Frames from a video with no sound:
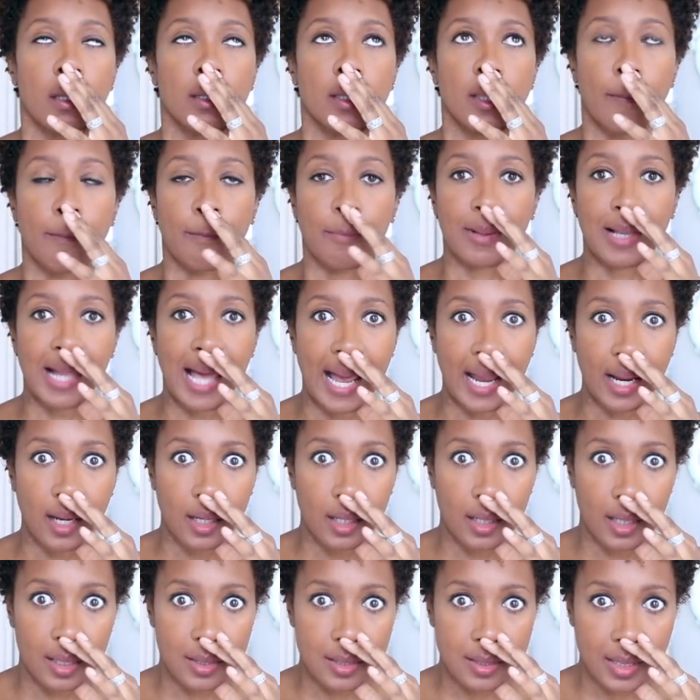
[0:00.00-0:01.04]
the black
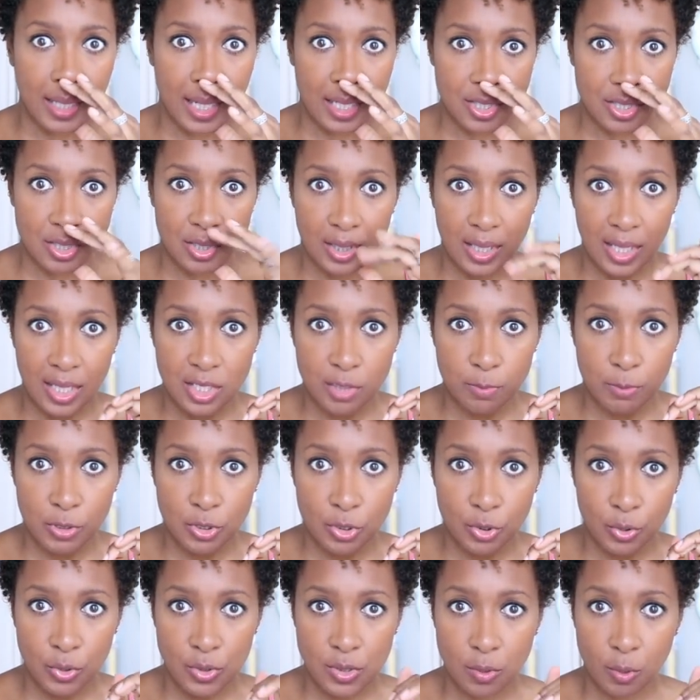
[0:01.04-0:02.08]
Castañer
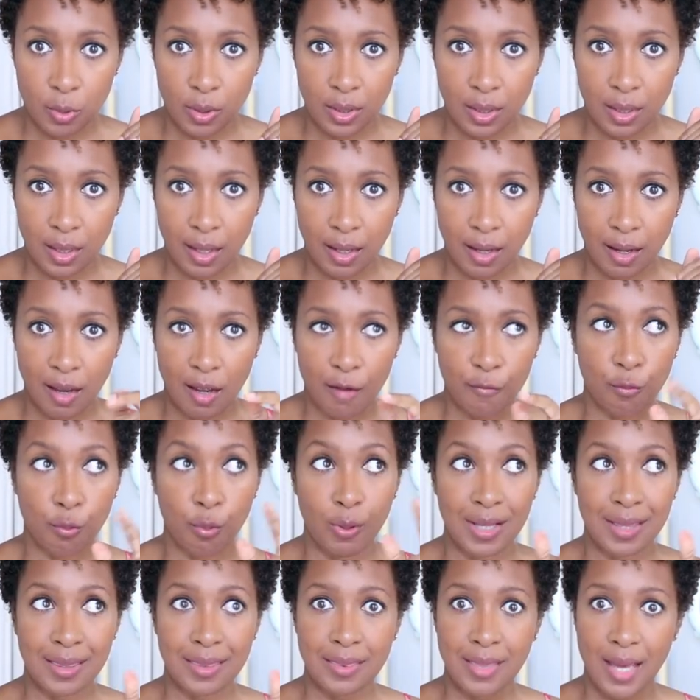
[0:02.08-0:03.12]
espadrilles, the one that I have
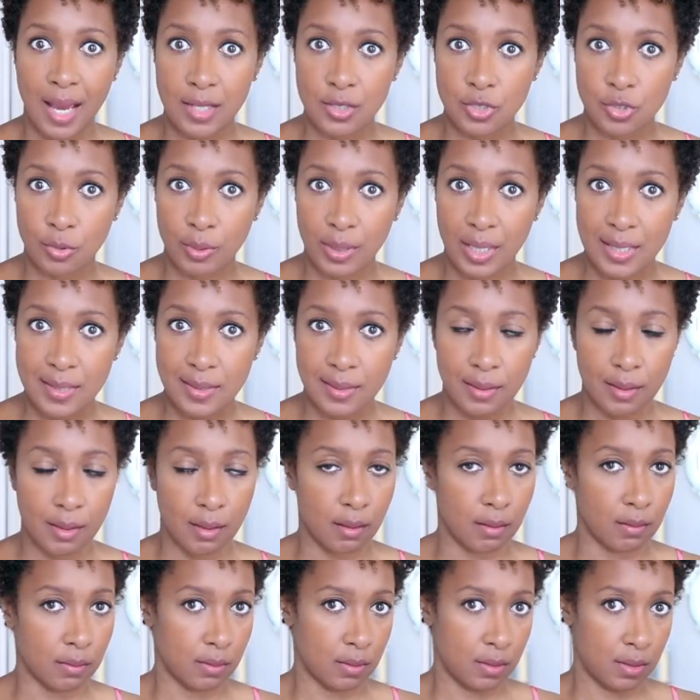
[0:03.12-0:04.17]
with that dress,
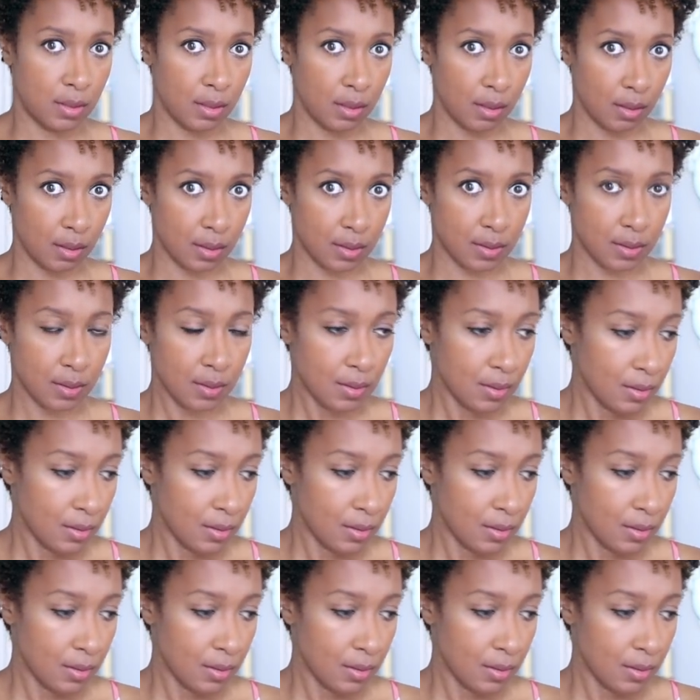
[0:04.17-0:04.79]
oh God.